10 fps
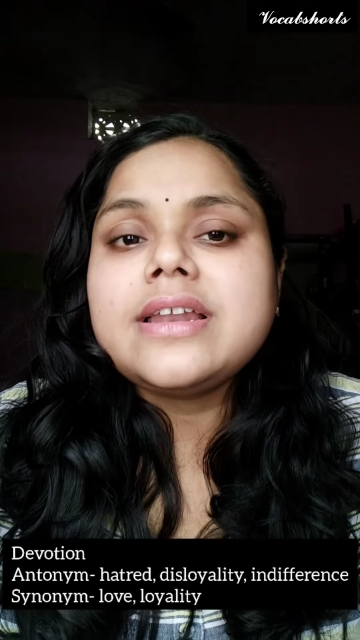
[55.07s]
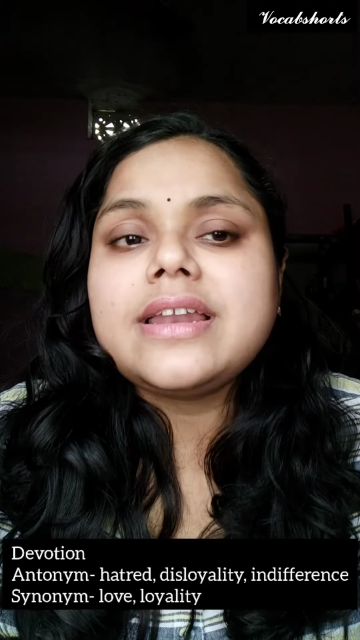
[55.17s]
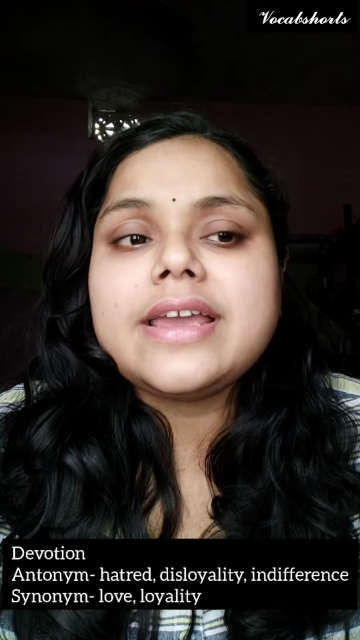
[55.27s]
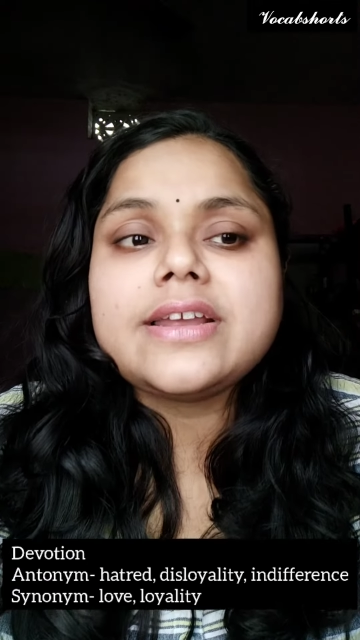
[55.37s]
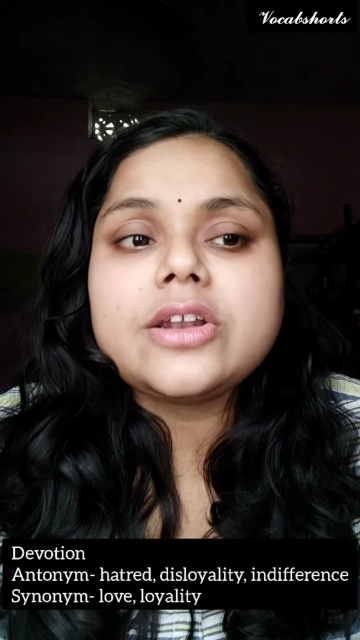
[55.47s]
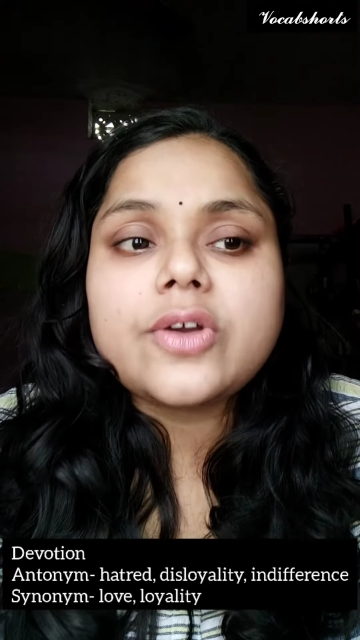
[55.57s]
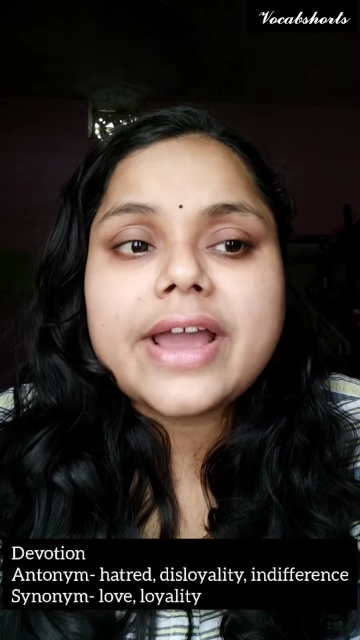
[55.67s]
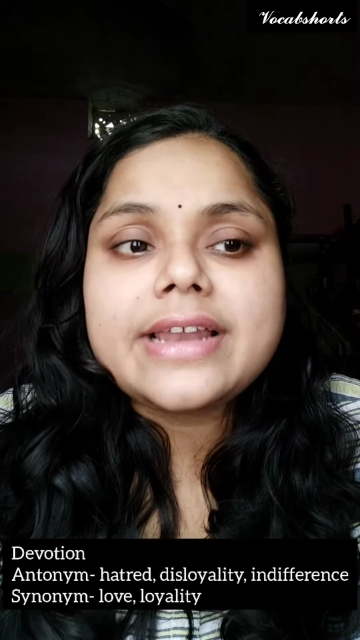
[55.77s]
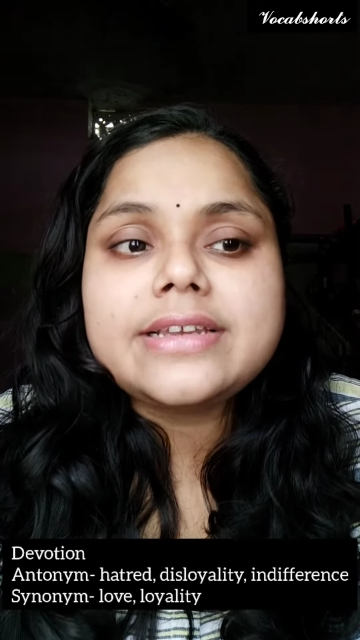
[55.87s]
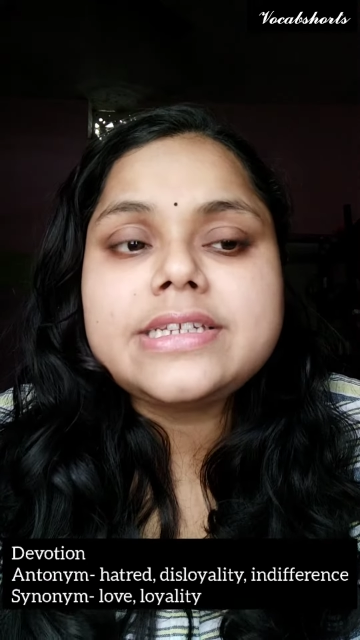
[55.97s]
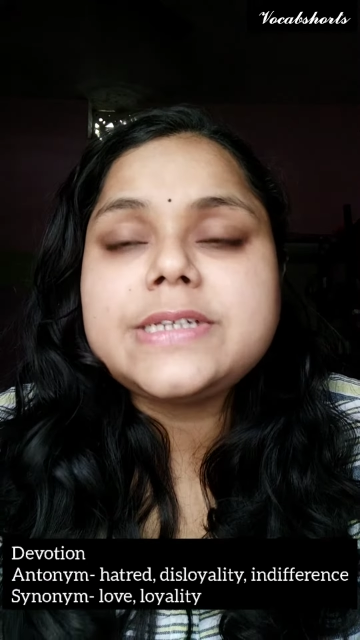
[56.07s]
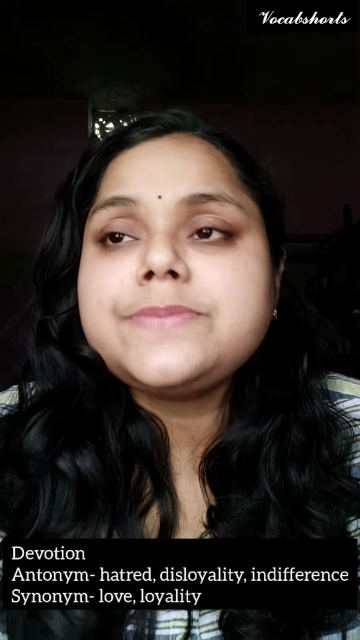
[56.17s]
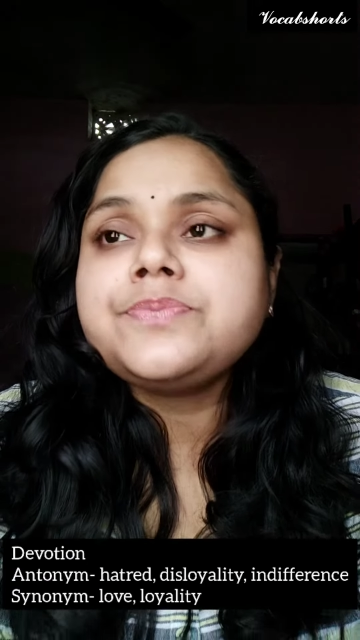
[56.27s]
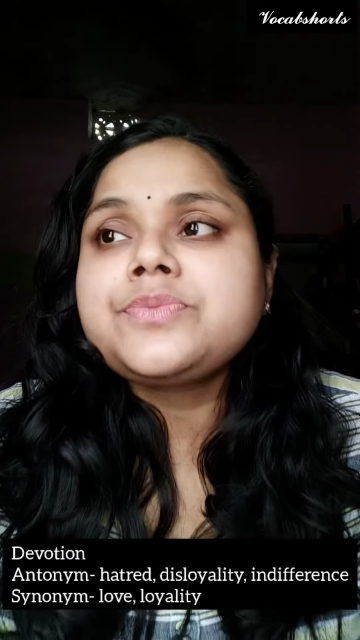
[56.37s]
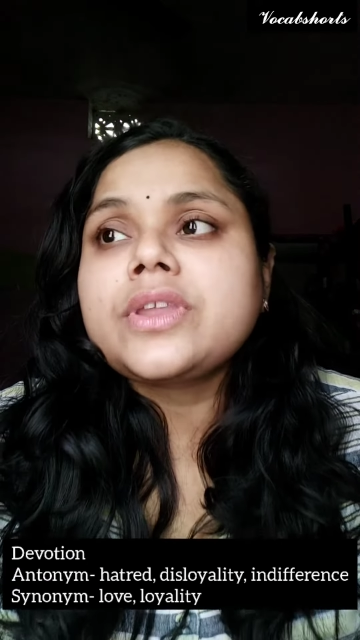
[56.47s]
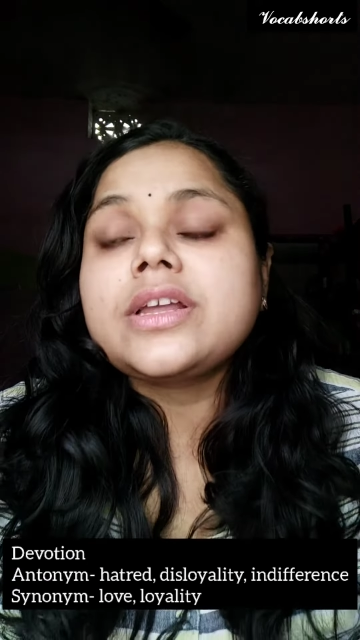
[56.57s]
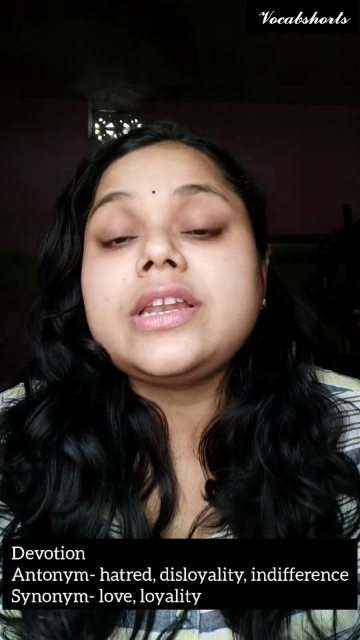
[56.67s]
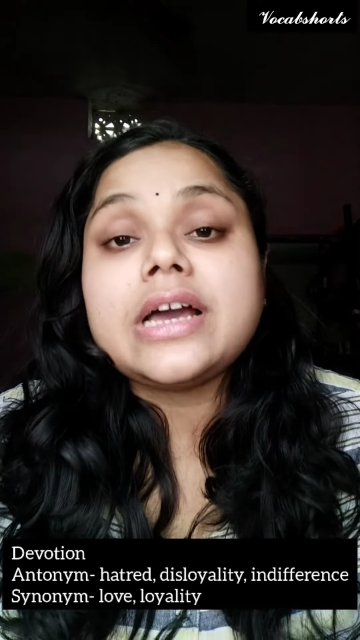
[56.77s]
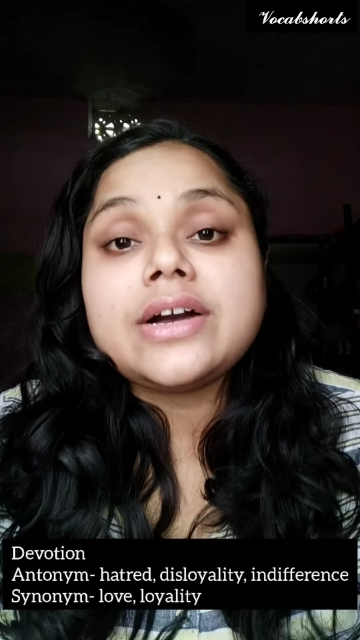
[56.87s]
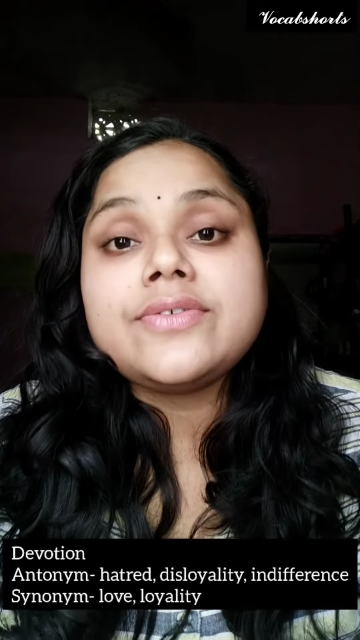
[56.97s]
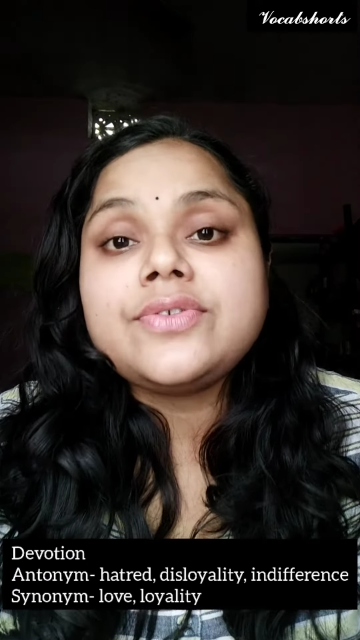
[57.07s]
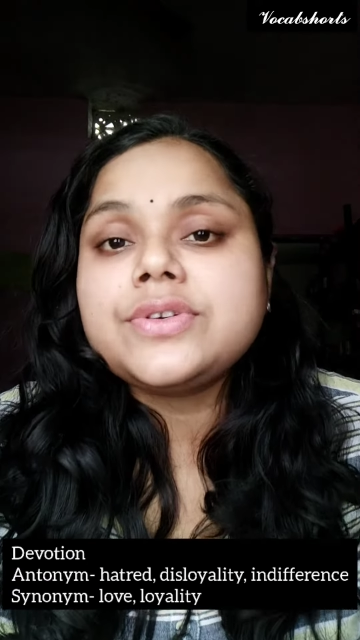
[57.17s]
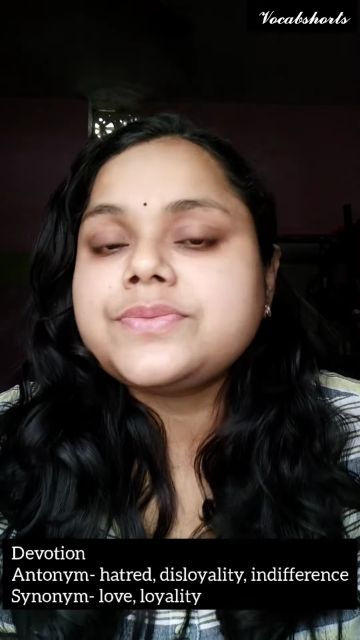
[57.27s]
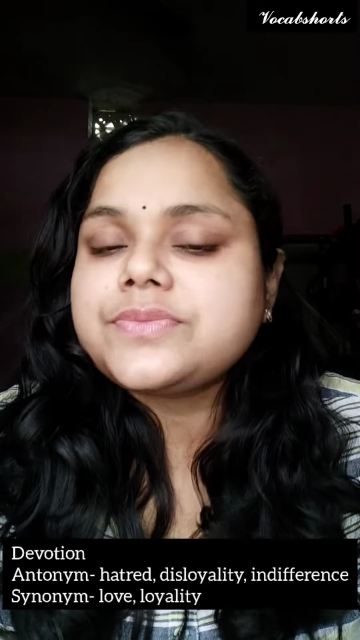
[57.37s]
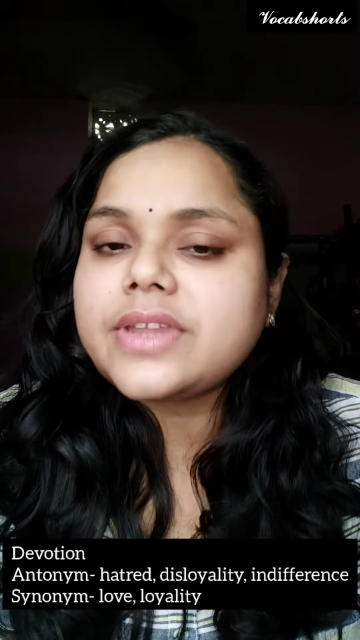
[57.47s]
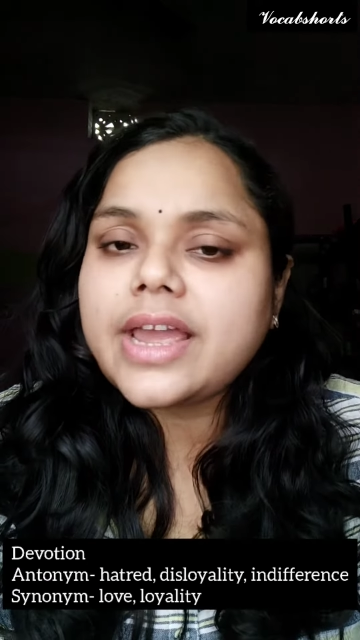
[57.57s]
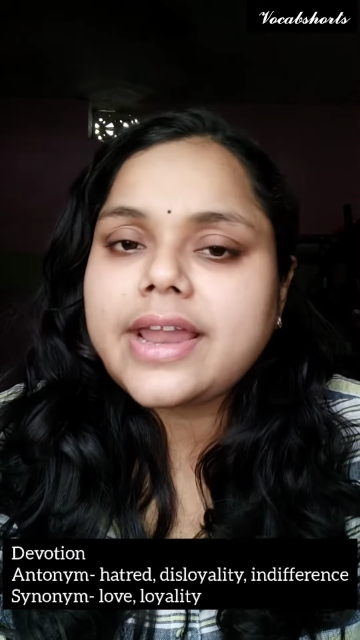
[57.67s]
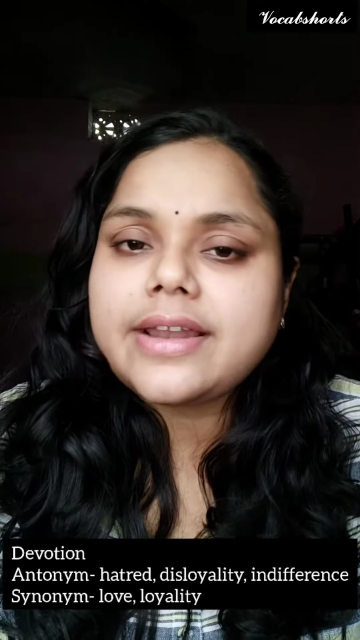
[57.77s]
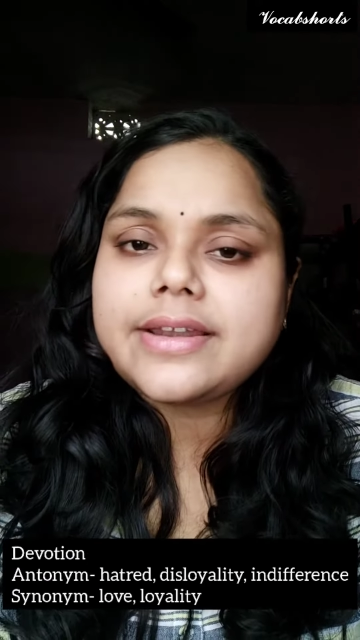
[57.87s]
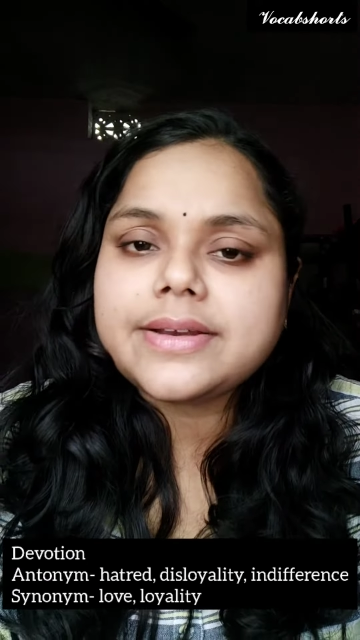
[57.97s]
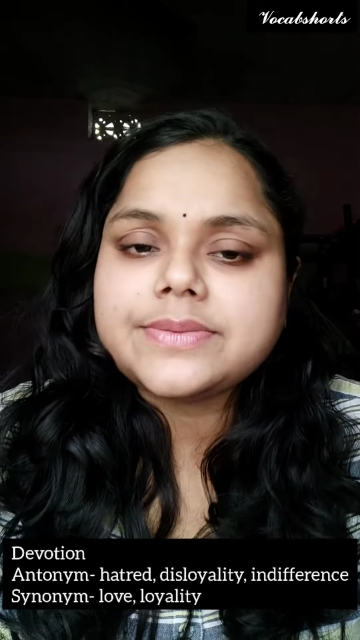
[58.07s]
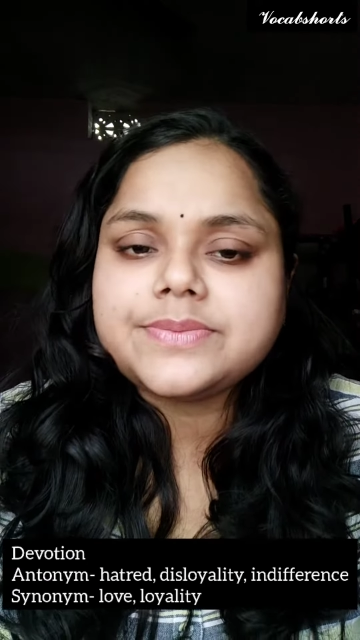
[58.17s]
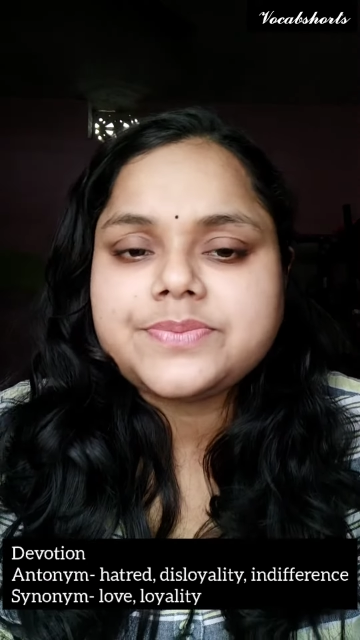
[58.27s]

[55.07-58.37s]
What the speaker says: like loyalty, love, and